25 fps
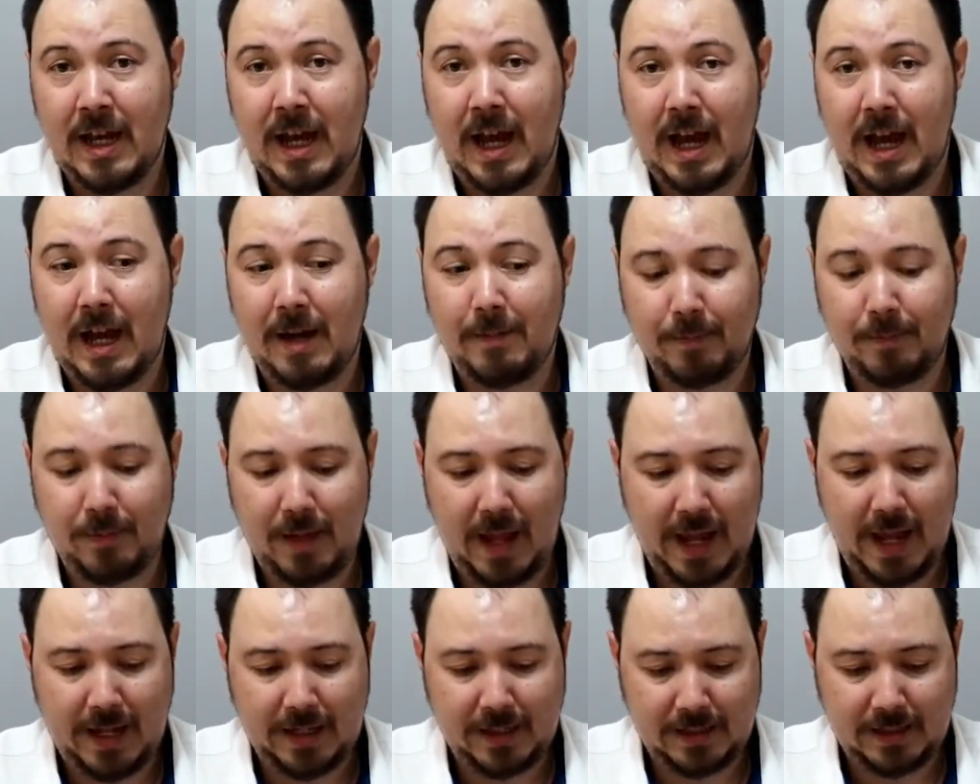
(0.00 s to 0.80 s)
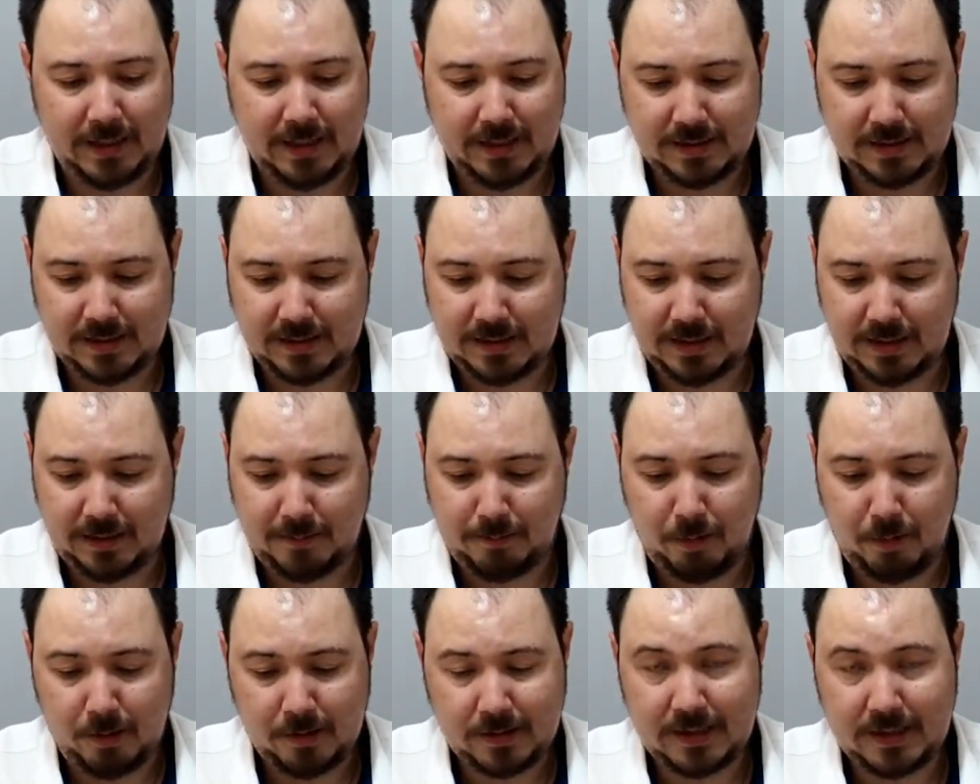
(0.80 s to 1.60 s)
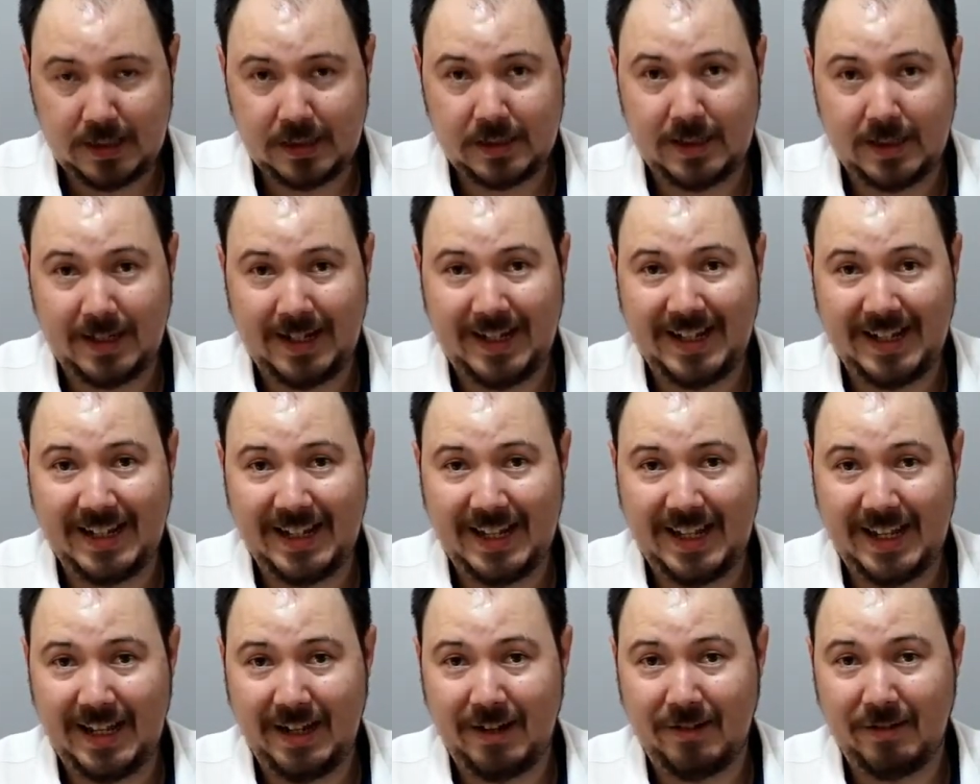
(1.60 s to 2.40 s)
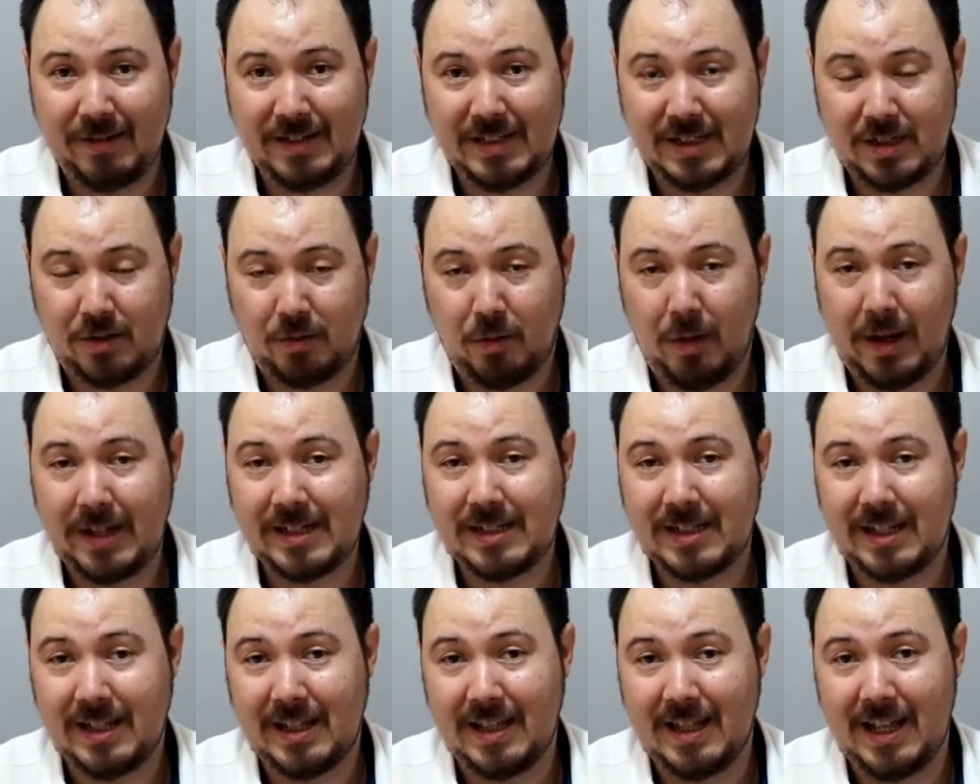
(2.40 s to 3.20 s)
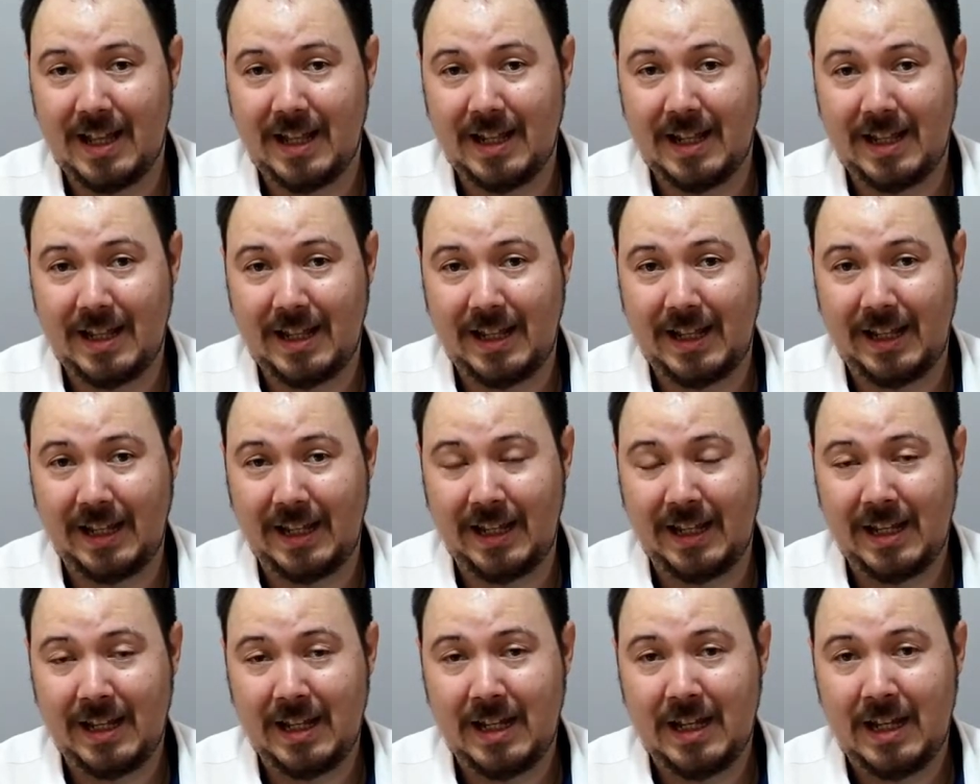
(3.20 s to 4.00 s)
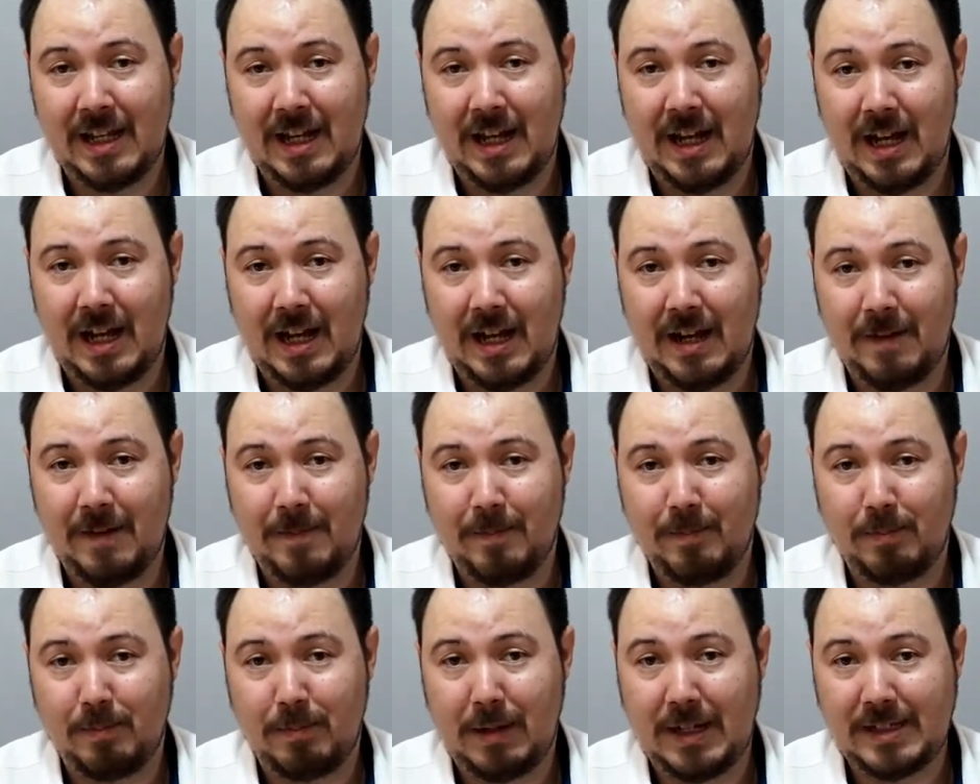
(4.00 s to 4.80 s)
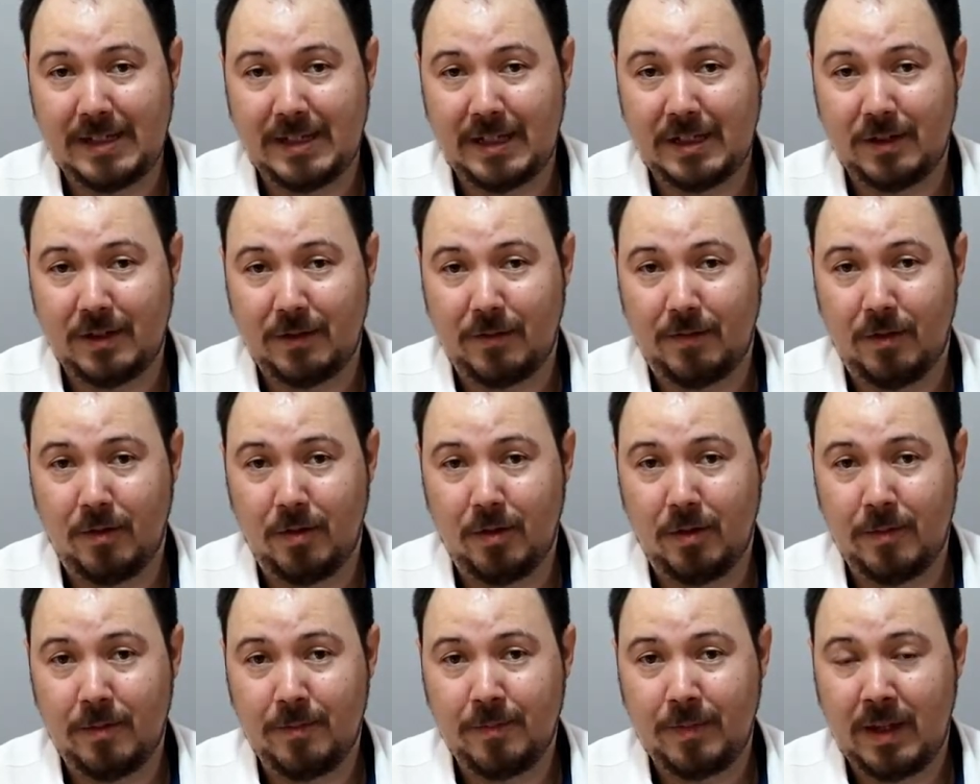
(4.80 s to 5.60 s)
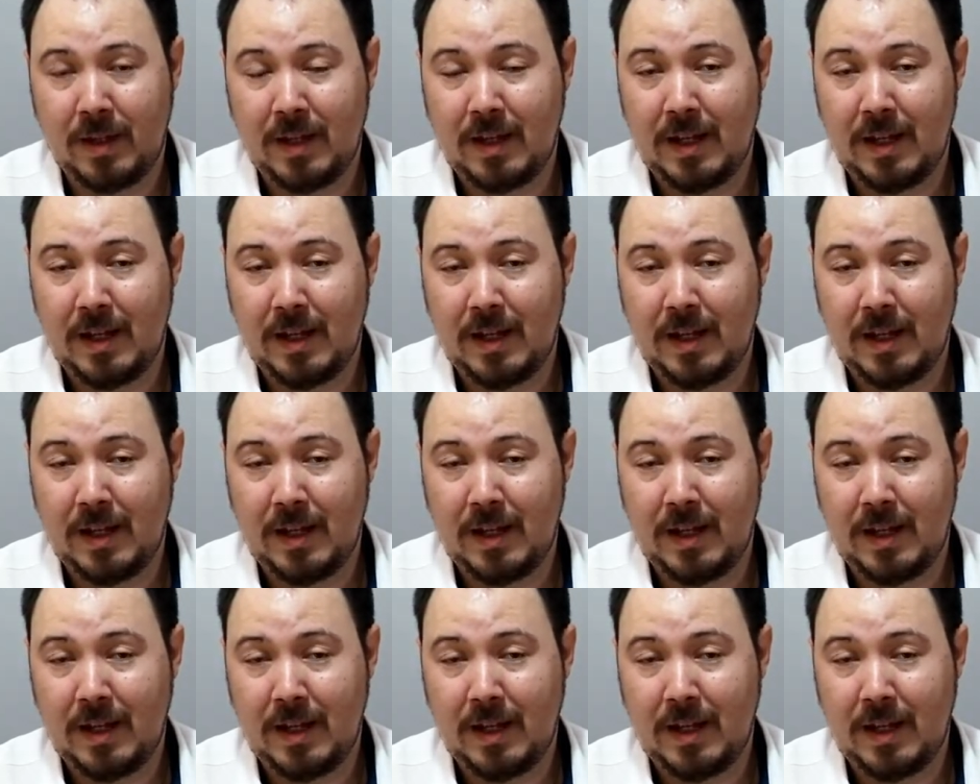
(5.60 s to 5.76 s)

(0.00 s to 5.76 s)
and as I said, the processor in here is greater than the PlayStation 4.